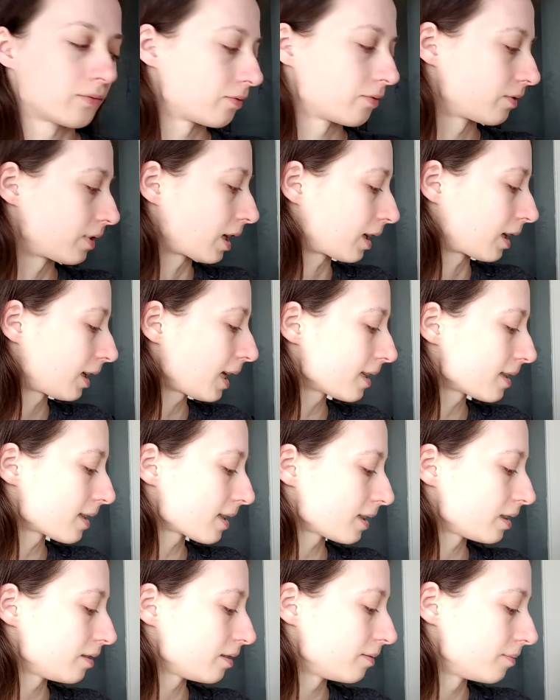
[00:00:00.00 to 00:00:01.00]
a
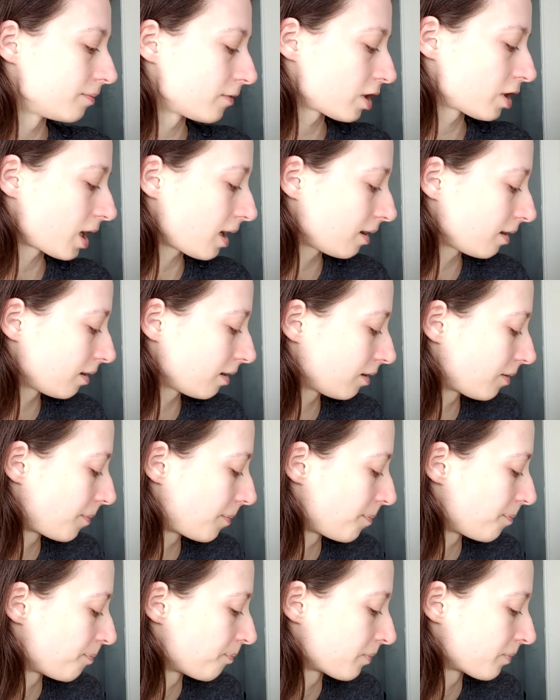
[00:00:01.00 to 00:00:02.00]
cleansing gel,
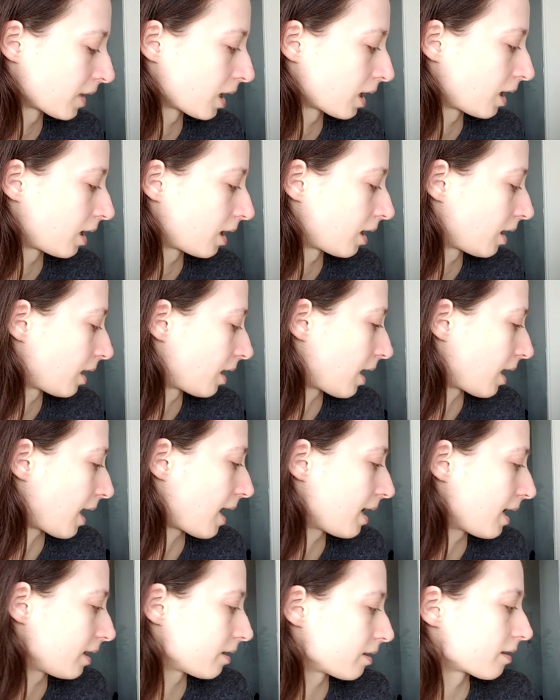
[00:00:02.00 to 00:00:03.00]

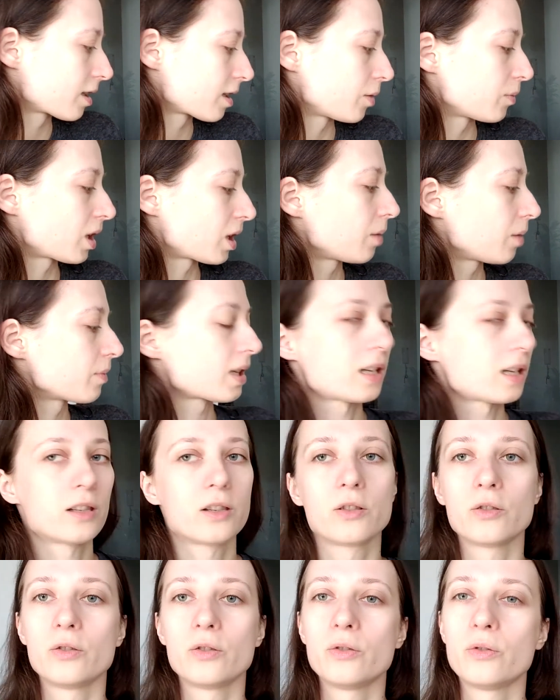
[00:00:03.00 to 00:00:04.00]
and sometimes I
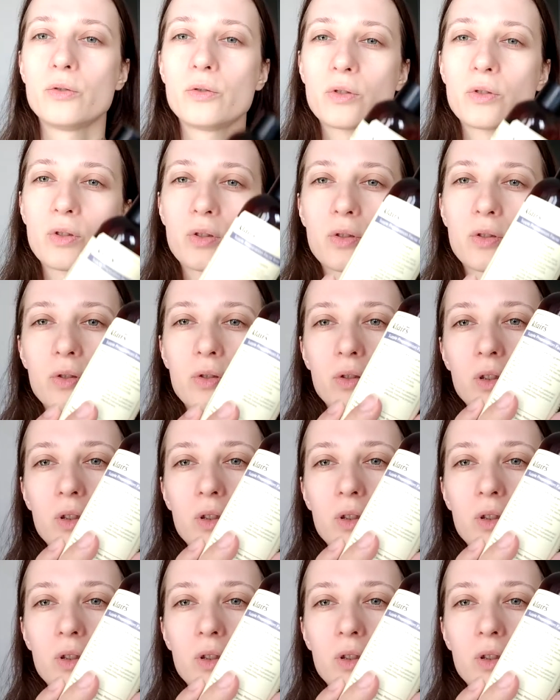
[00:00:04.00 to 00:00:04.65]
use